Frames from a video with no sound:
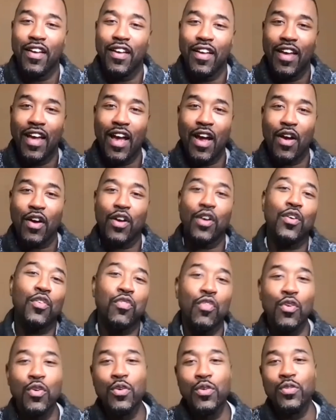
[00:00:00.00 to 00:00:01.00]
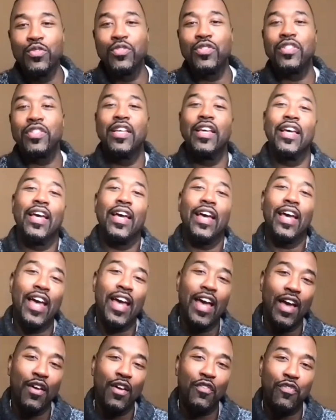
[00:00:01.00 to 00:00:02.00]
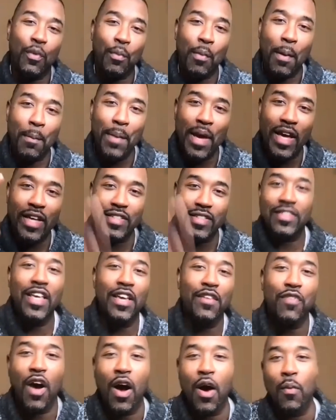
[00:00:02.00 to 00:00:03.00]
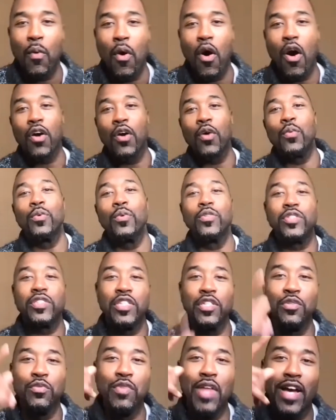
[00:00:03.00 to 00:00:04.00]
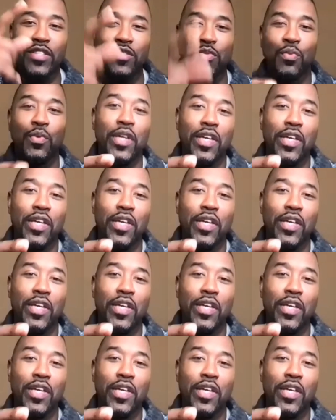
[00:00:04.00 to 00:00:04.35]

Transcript: Erica Cruz and for my man Cavon Walker. We'll see you next week.